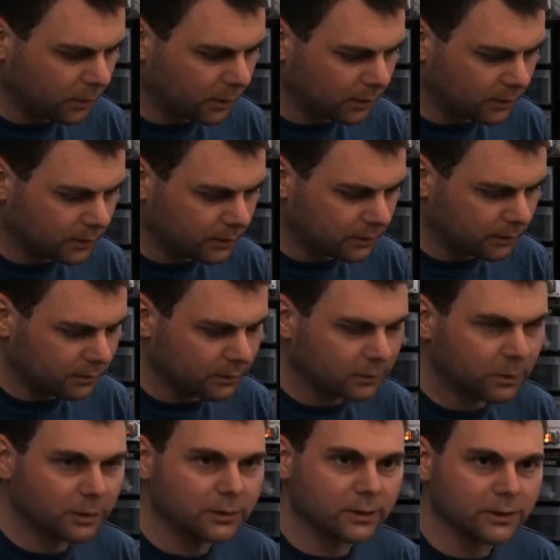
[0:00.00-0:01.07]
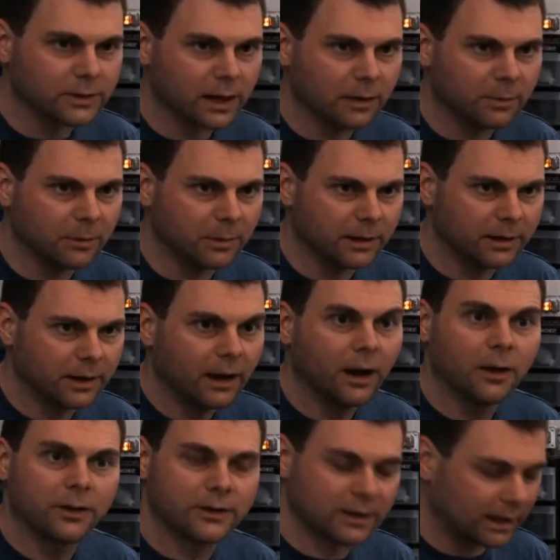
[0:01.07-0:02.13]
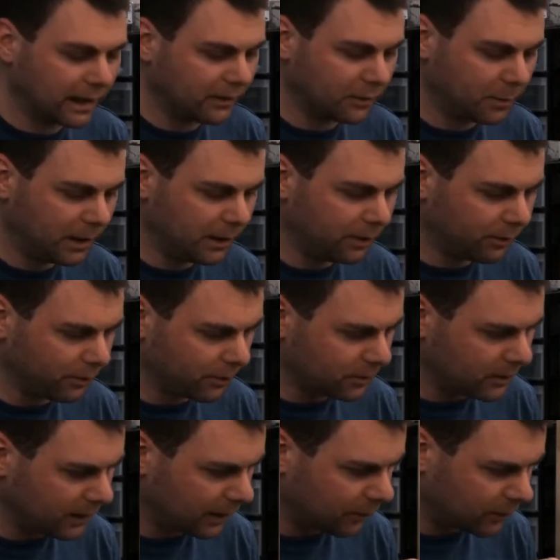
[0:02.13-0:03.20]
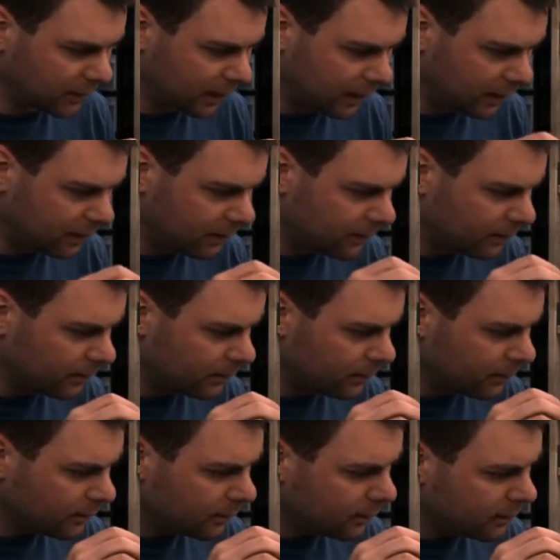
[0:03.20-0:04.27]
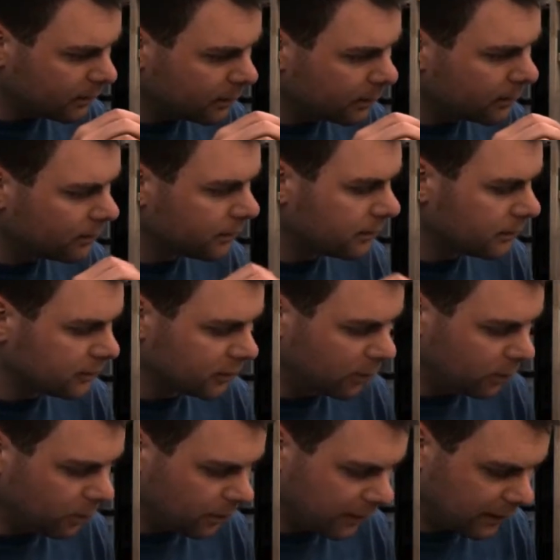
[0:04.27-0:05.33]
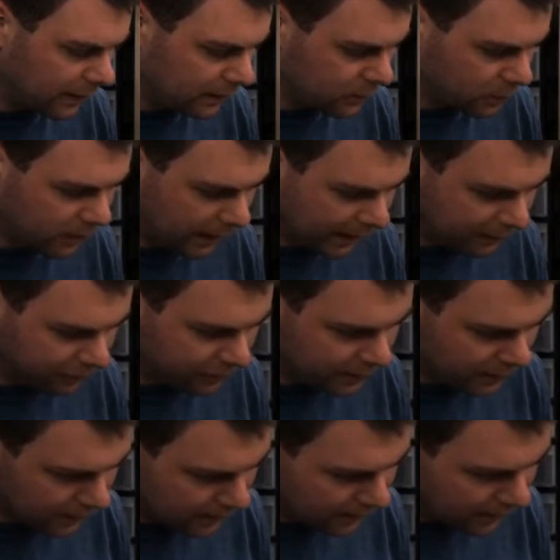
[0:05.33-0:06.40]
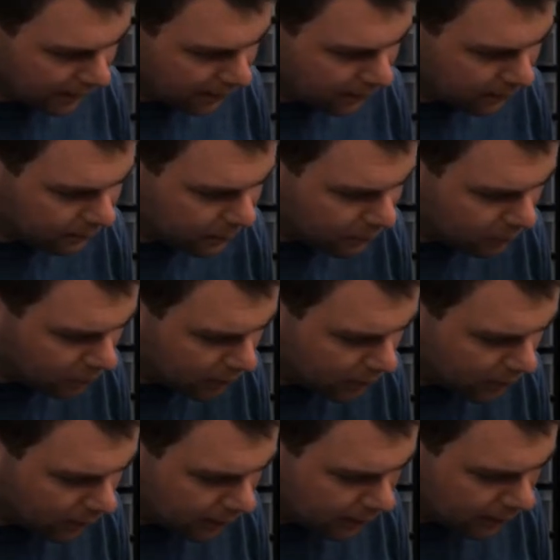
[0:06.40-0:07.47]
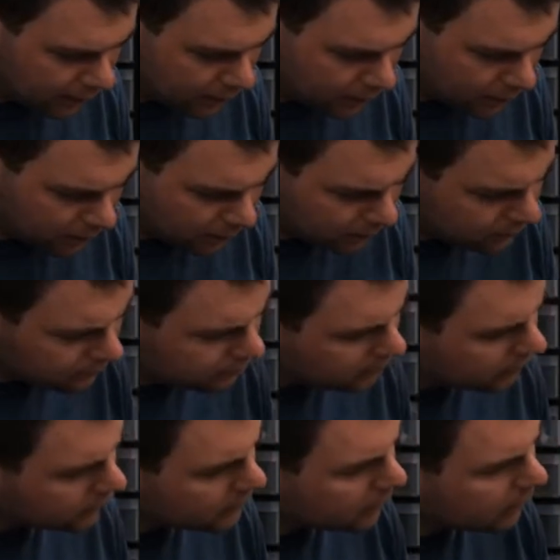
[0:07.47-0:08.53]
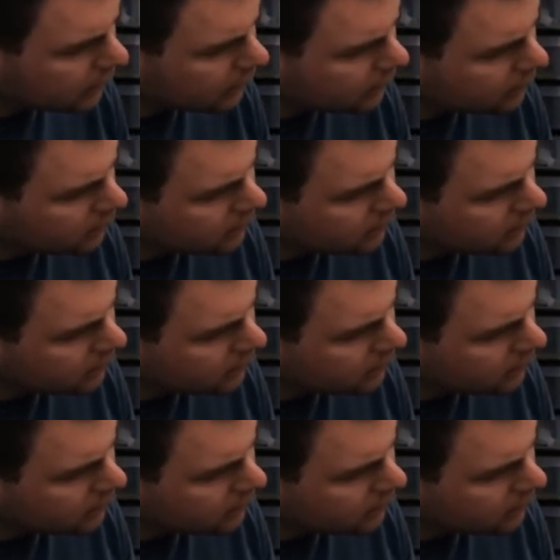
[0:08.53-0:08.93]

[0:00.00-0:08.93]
Words. Words are escaping me. It's going to have the pin through to the other side. So this one actually doesn't have a spring on it at all, looks like.